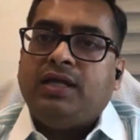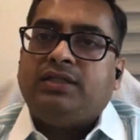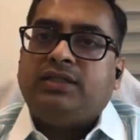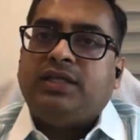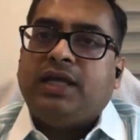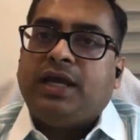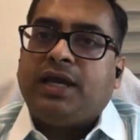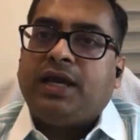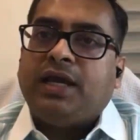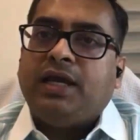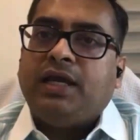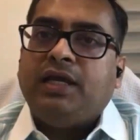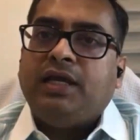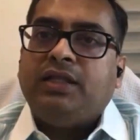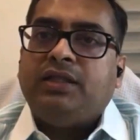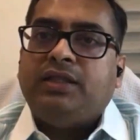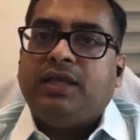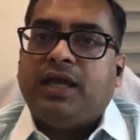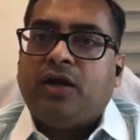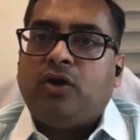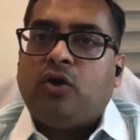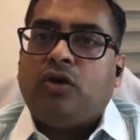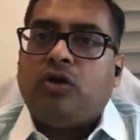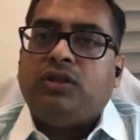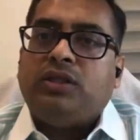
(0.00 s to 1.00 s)
And
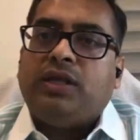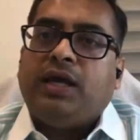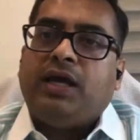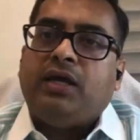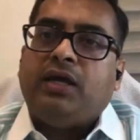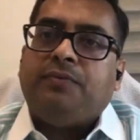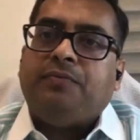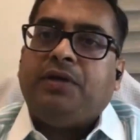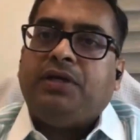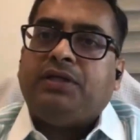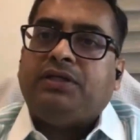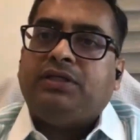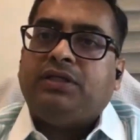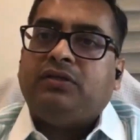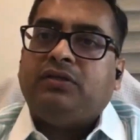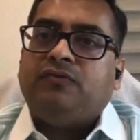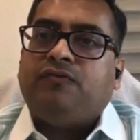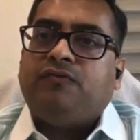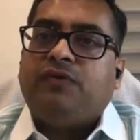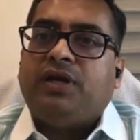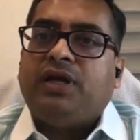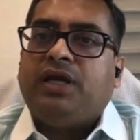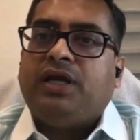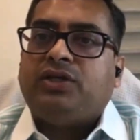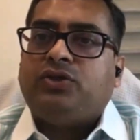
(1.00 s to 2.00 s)
secondly, then on that
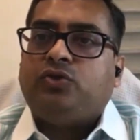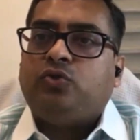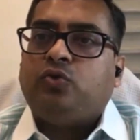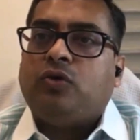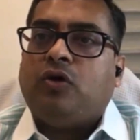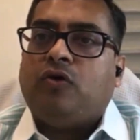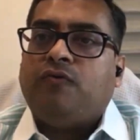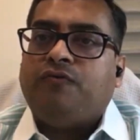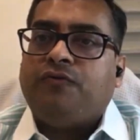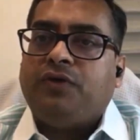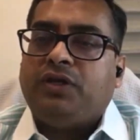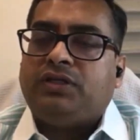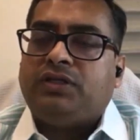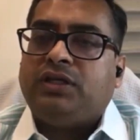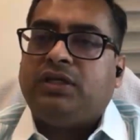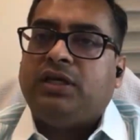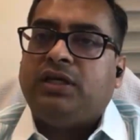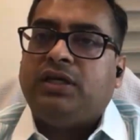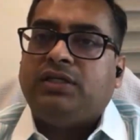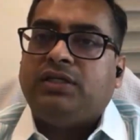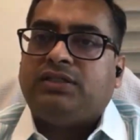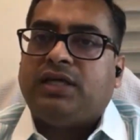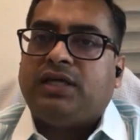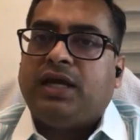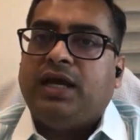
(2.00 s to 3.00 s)
basis, one has to
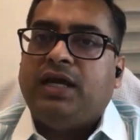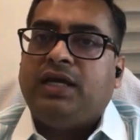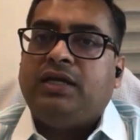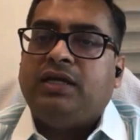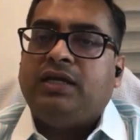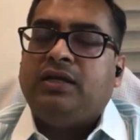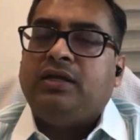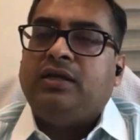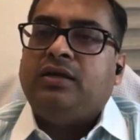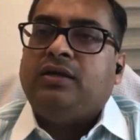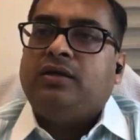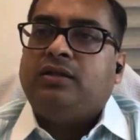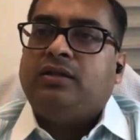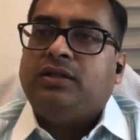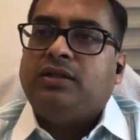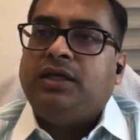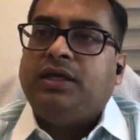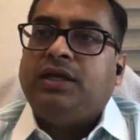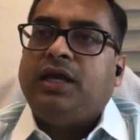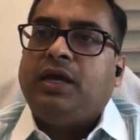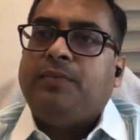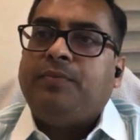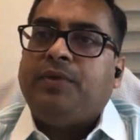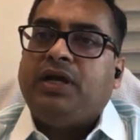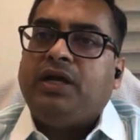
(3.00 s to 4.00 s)
obviously decide
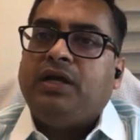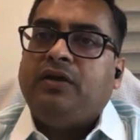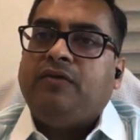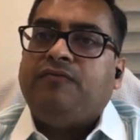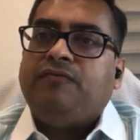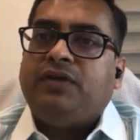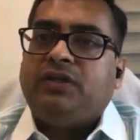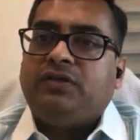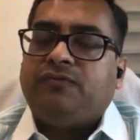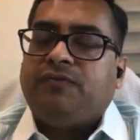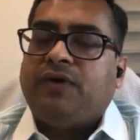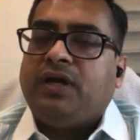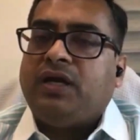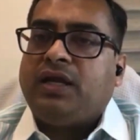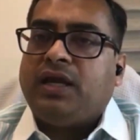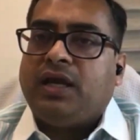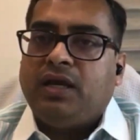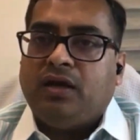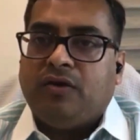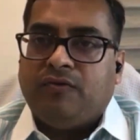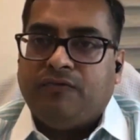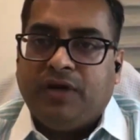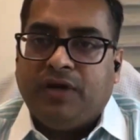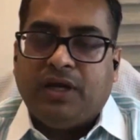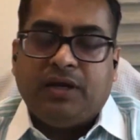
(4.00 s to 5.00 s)
the remedy which
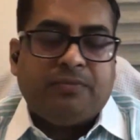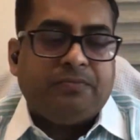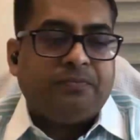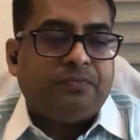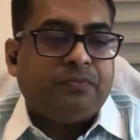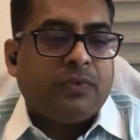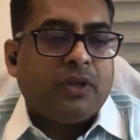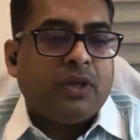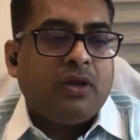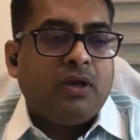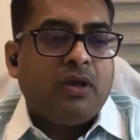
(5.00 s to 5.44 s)
one can avail.